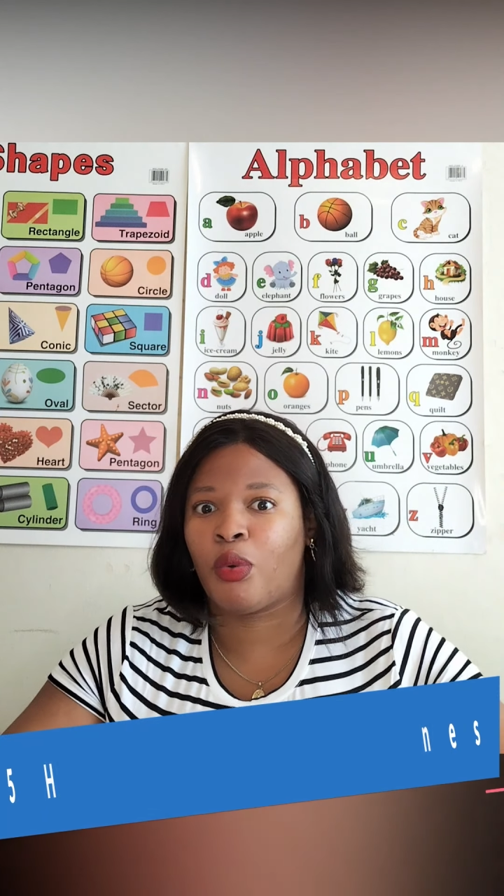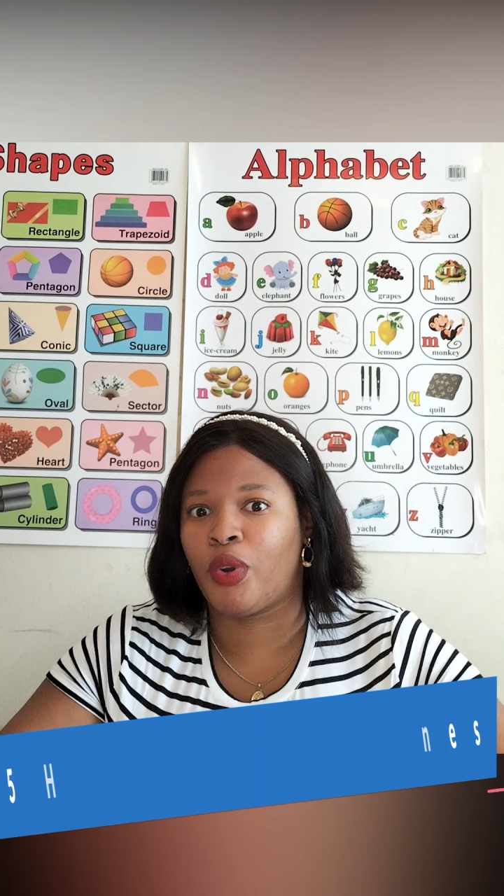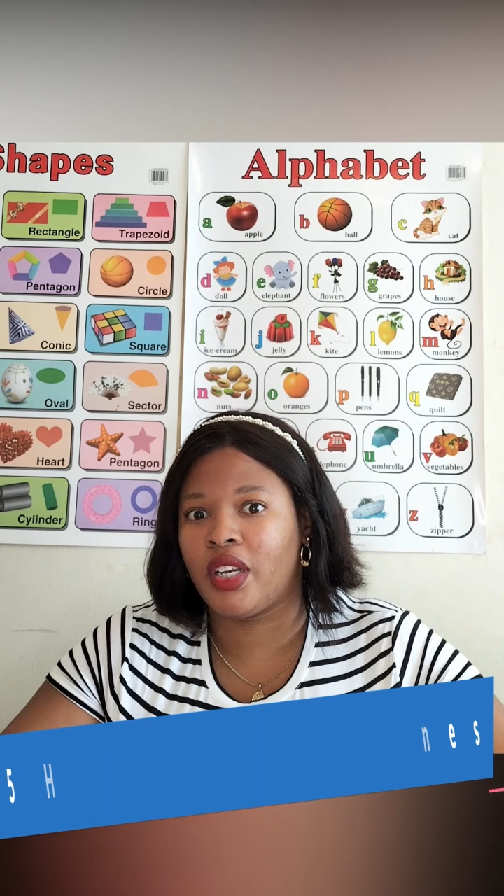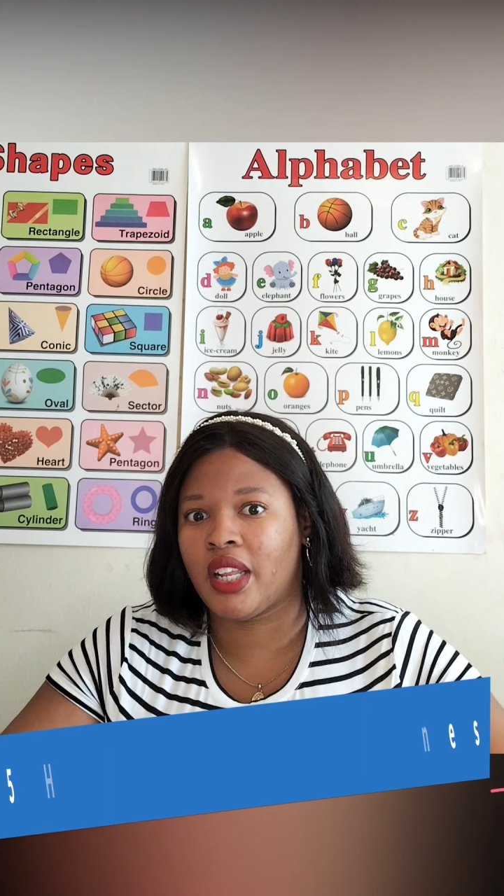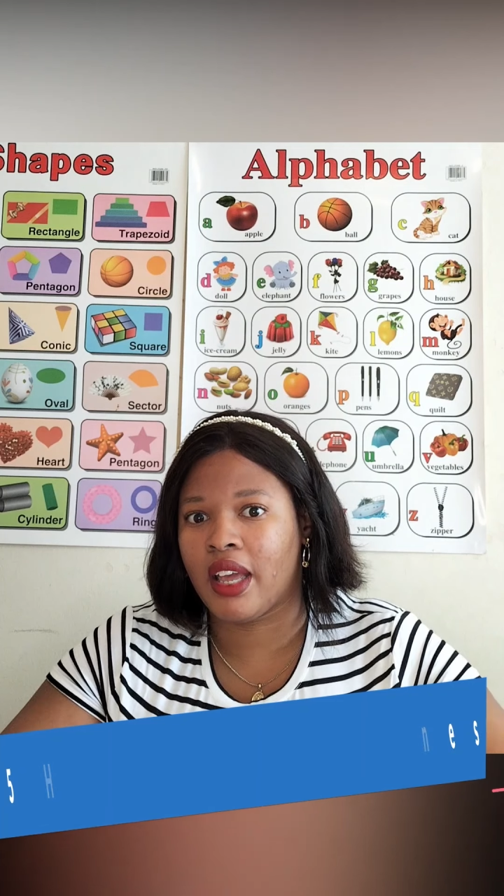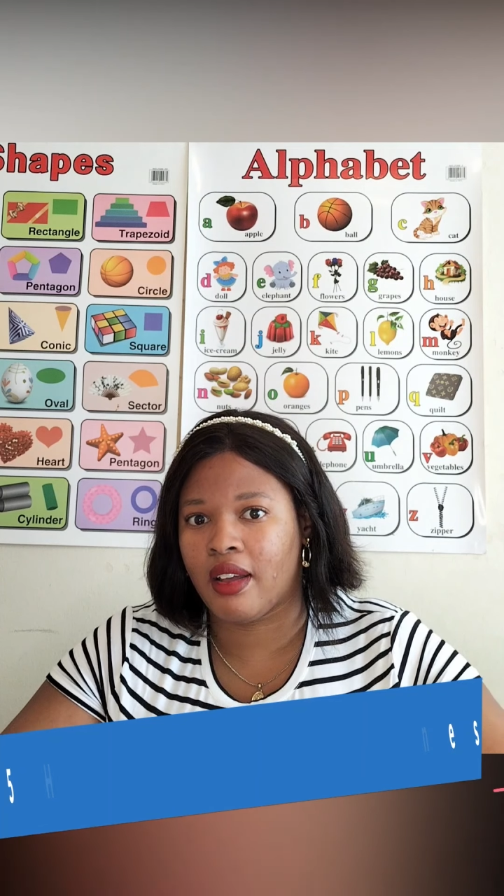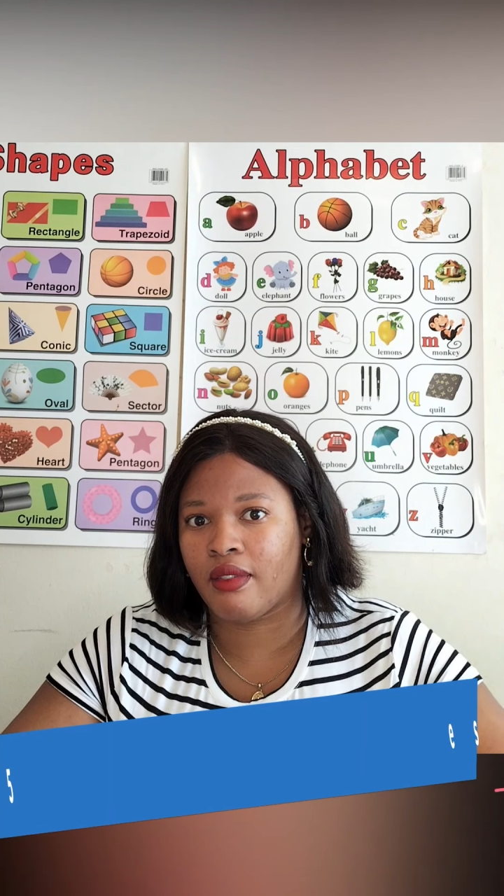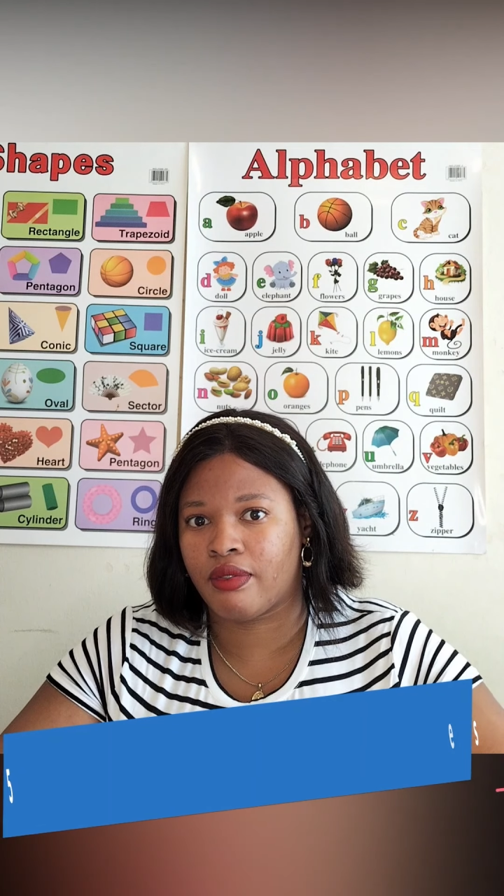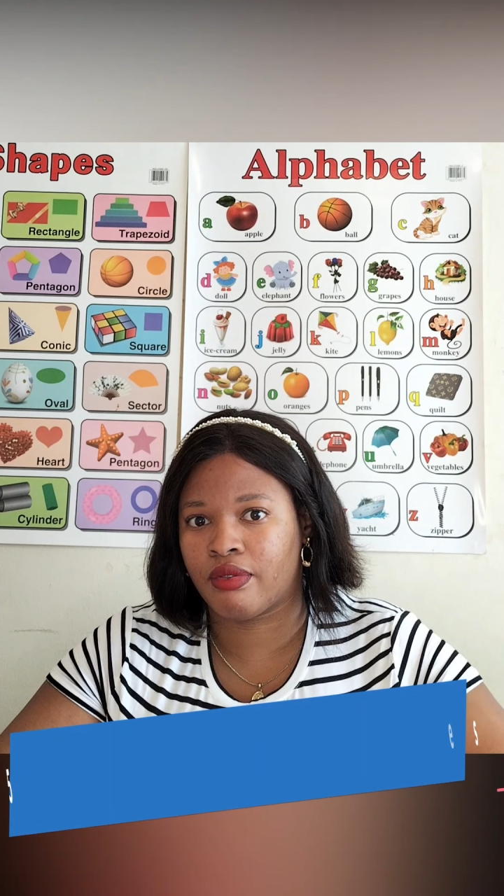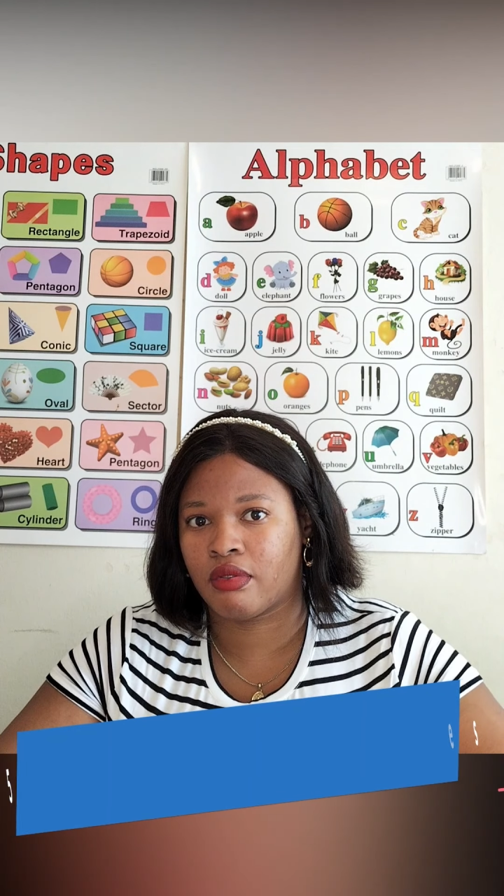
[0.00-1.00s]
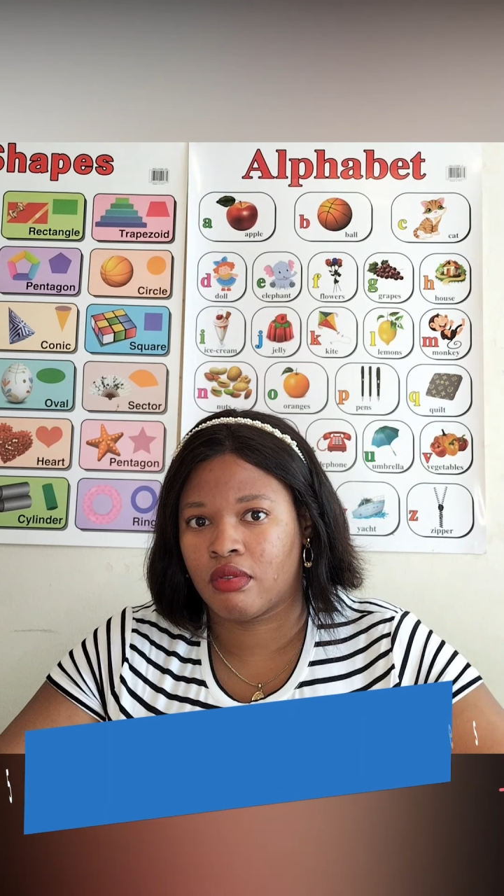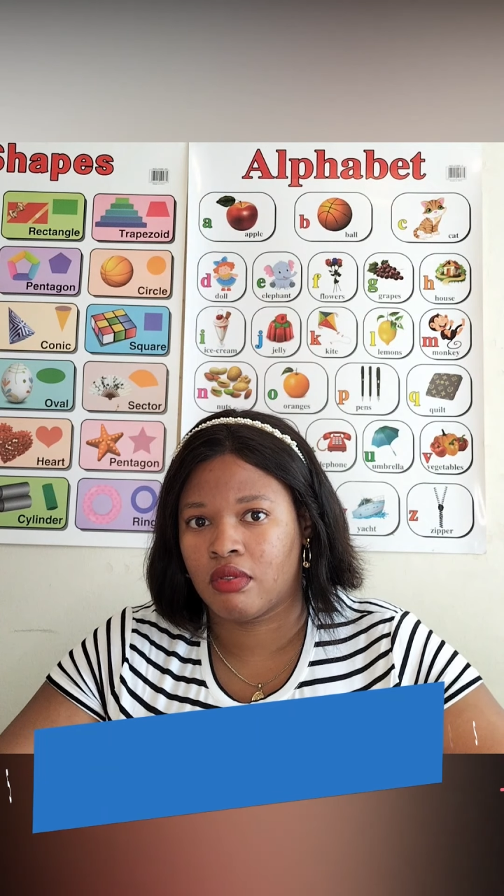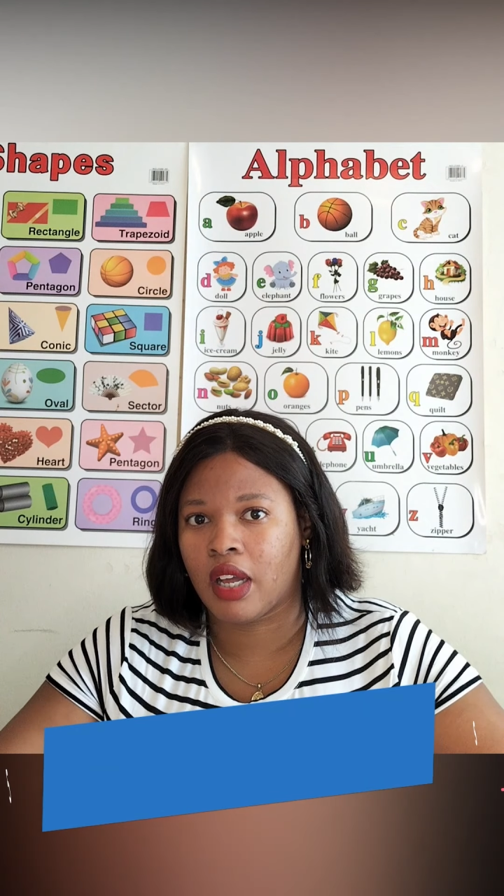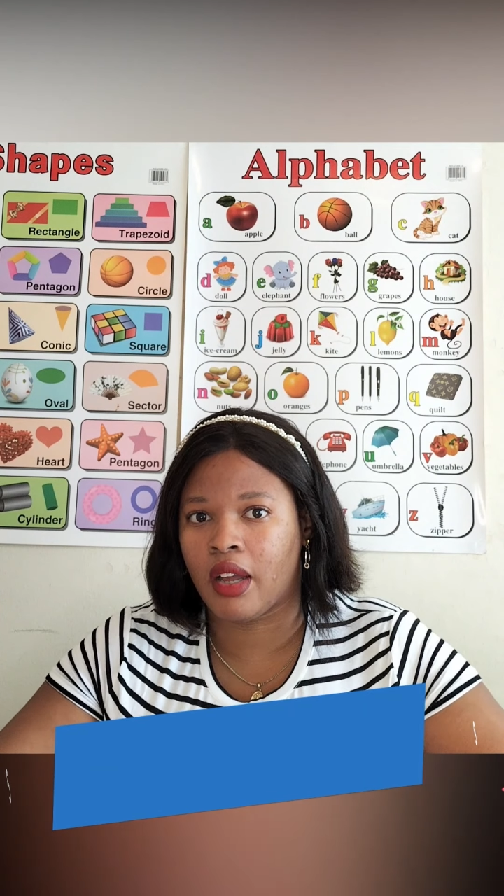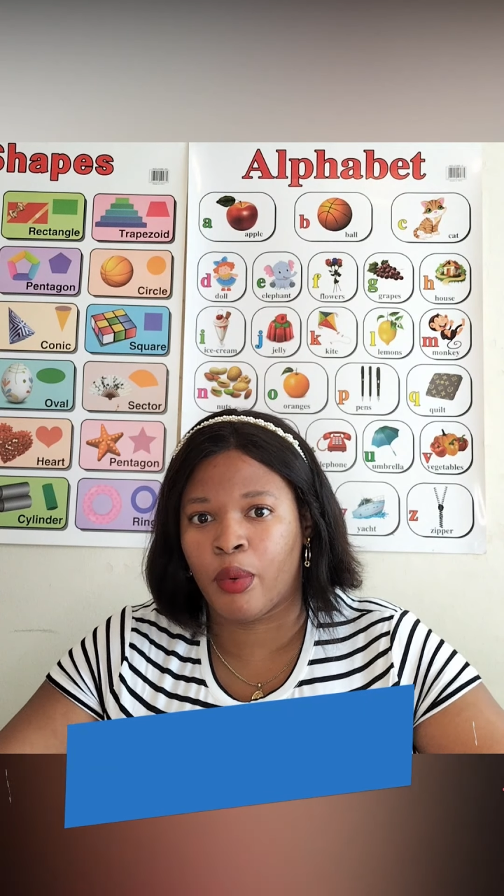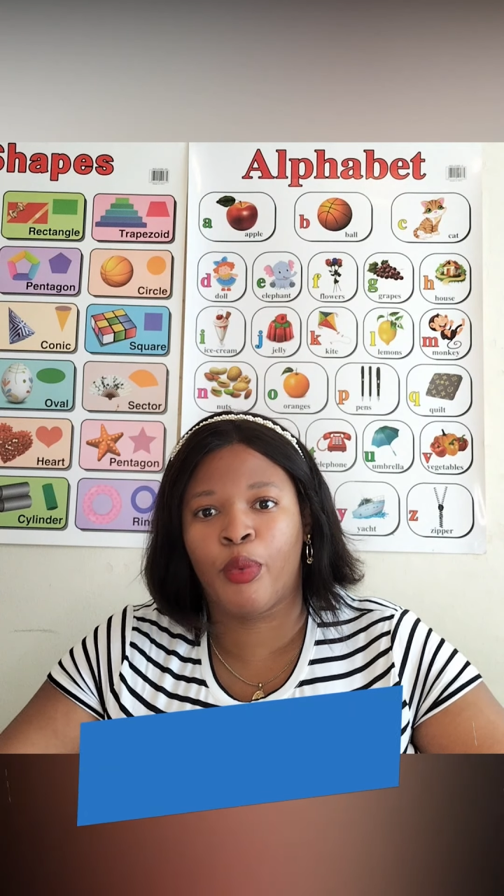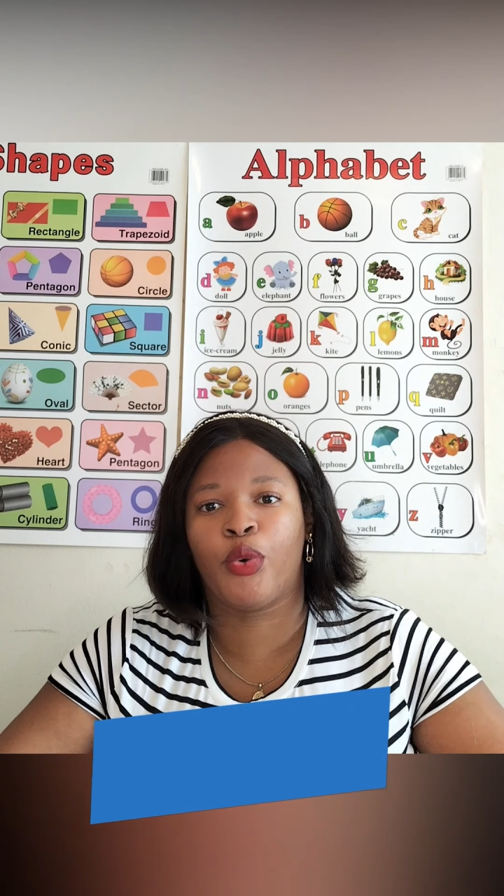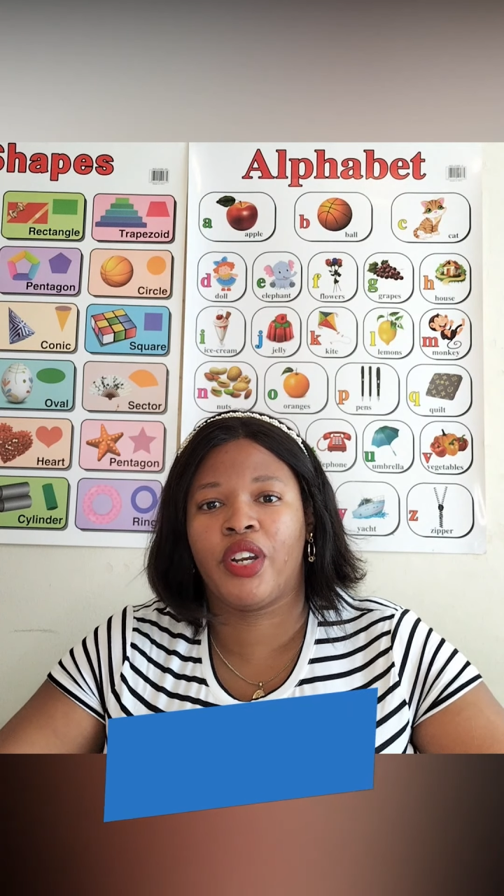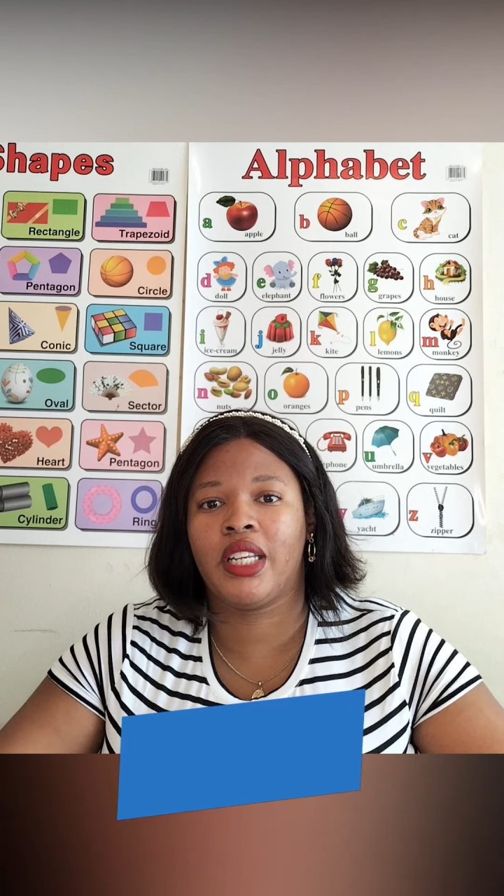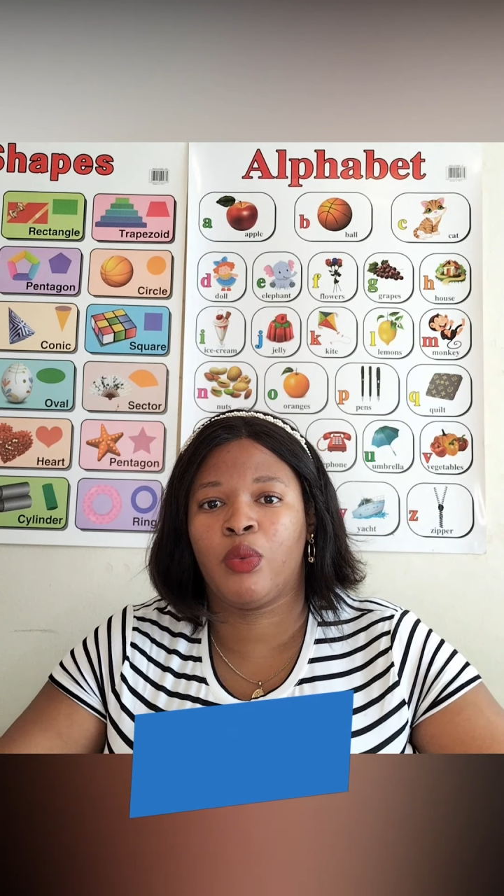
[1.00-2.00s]

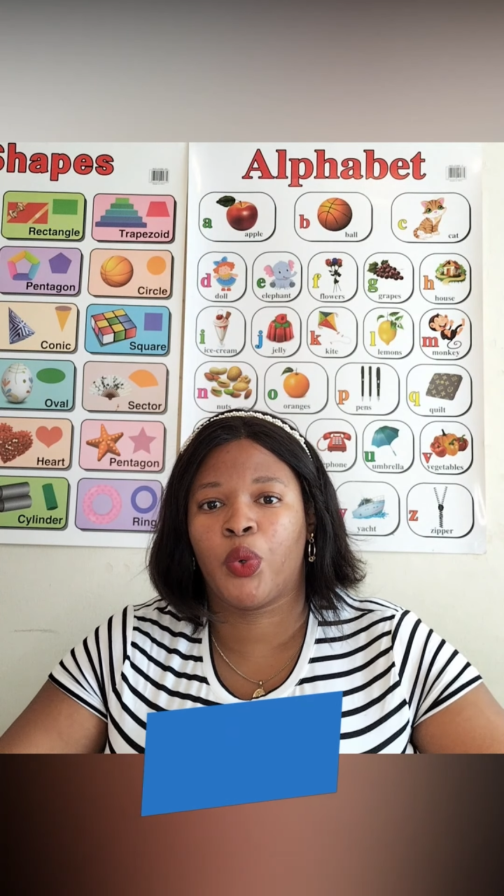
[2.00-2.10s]
already